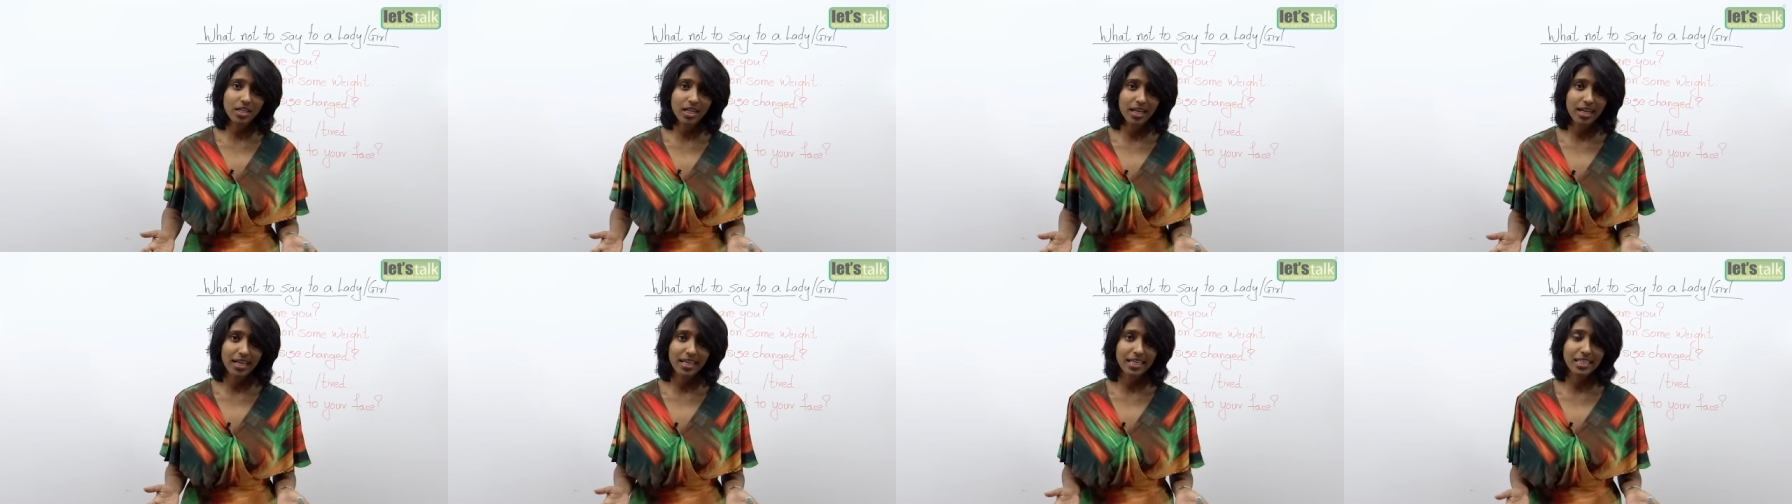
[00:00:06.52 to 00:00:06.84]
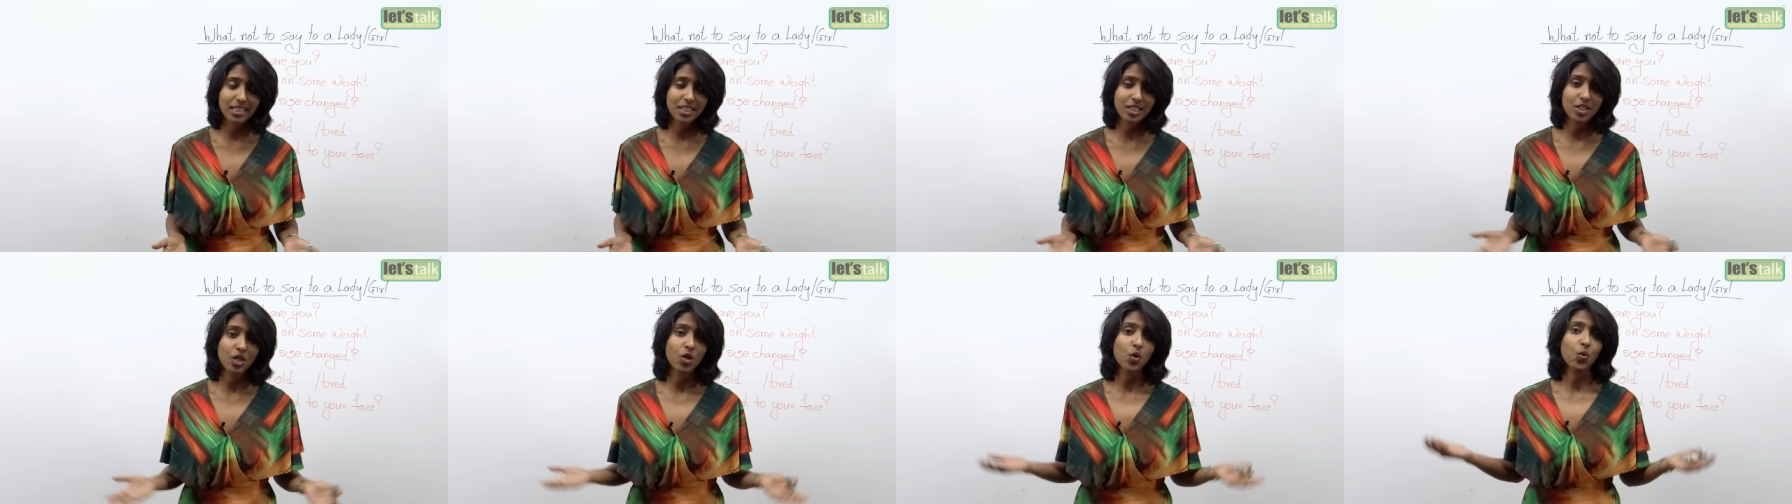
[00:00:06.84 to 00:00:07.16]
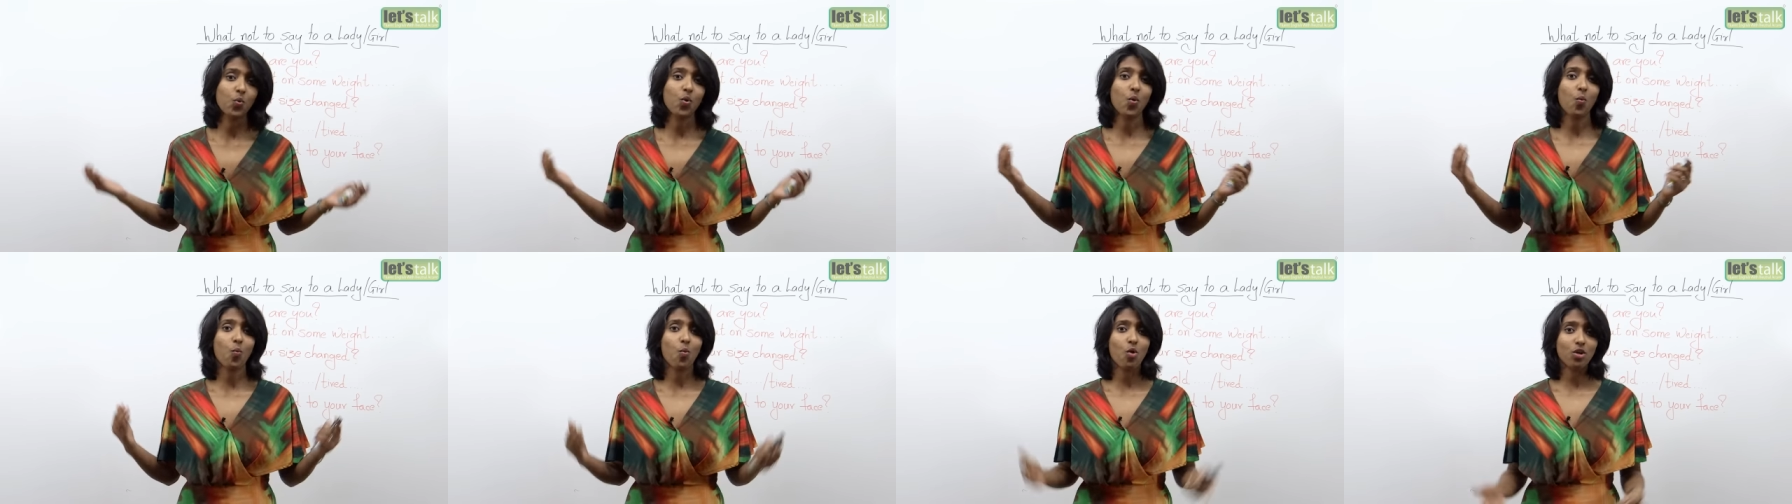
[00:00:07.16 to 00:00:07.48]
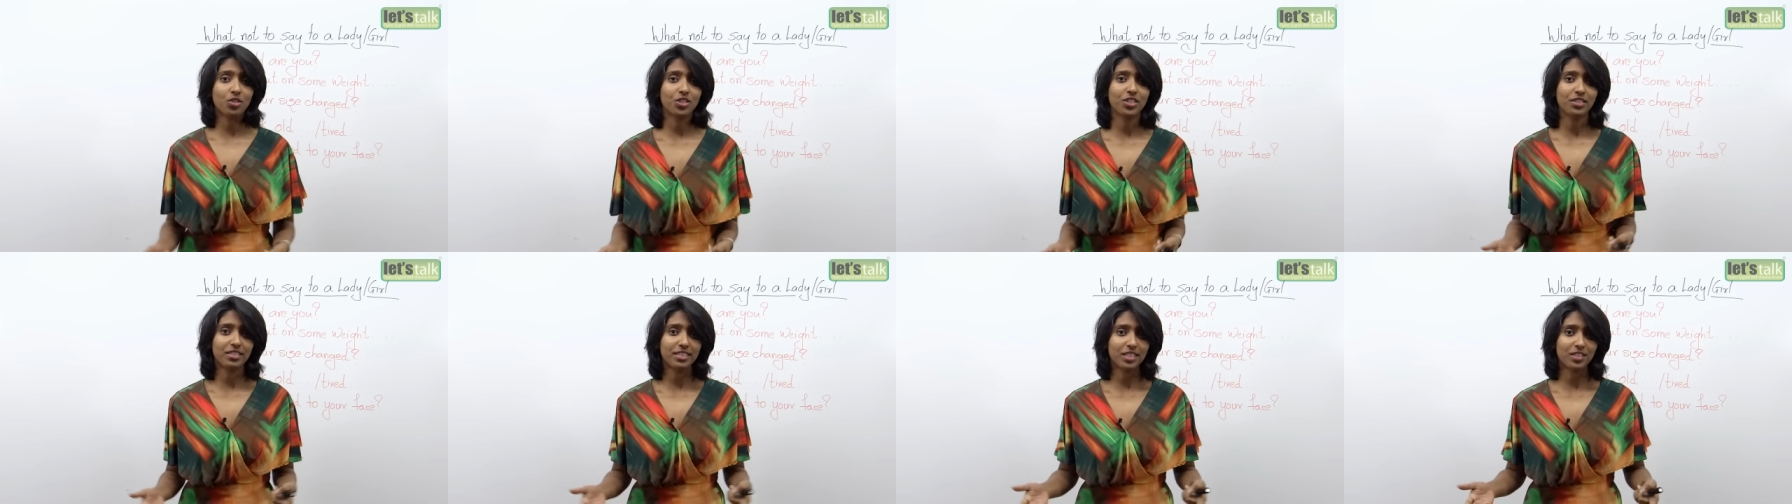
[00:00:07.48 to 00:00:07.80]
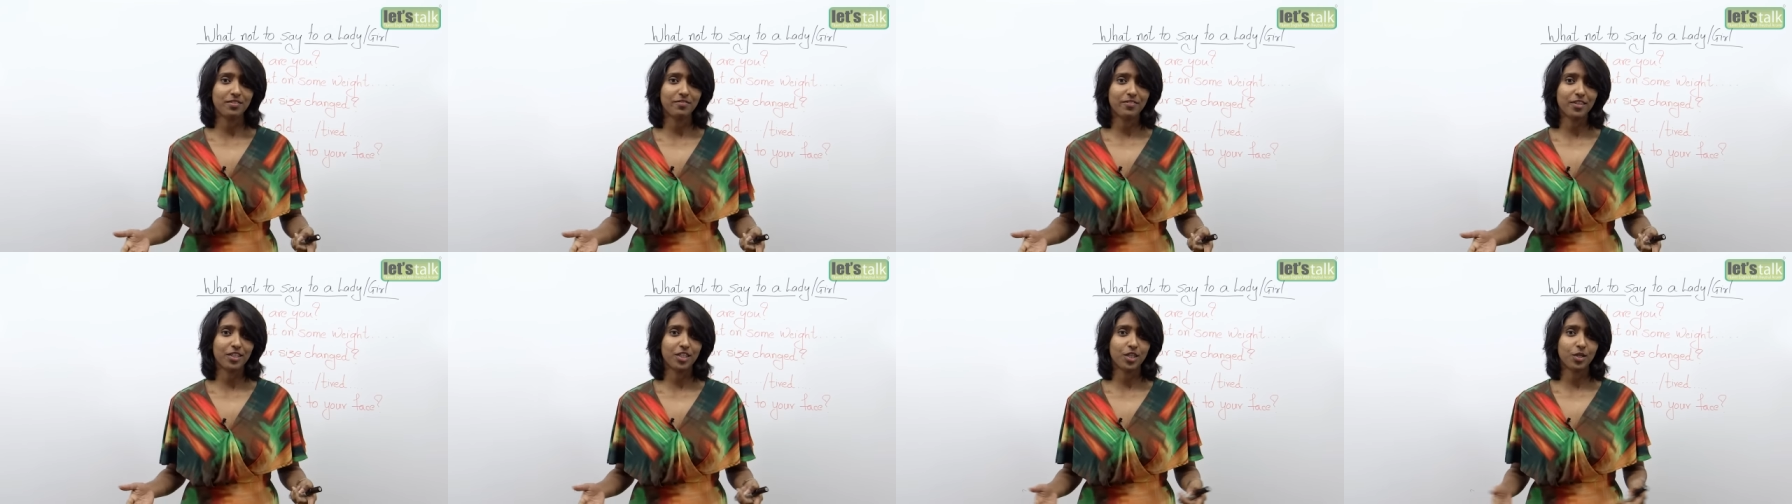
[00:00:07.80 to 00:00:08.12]
guys who are watching
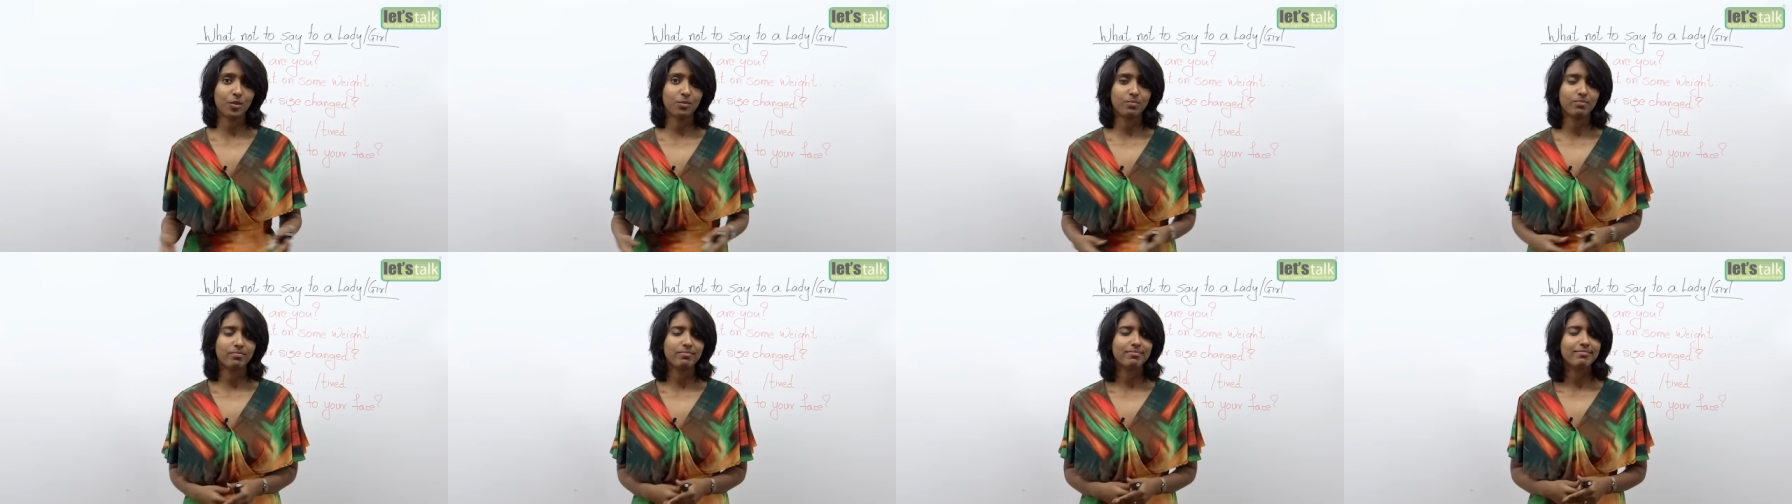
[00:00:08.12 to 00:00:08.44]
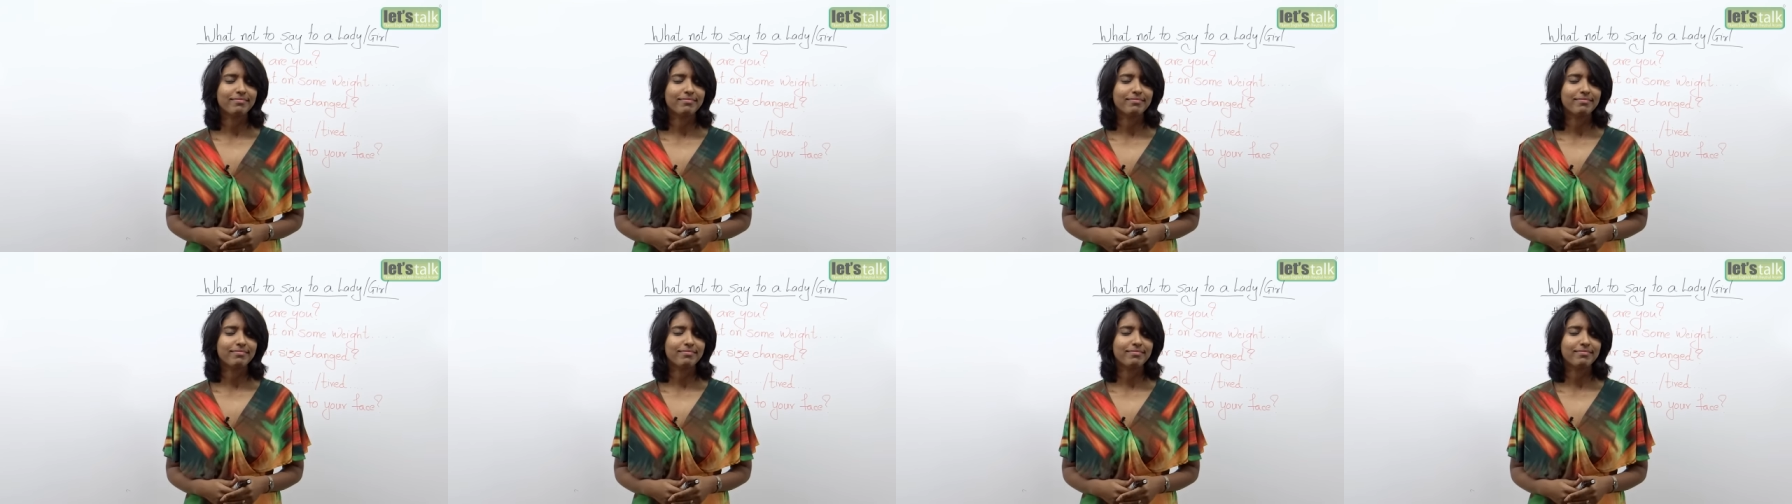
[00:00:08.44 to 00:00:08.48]
this video.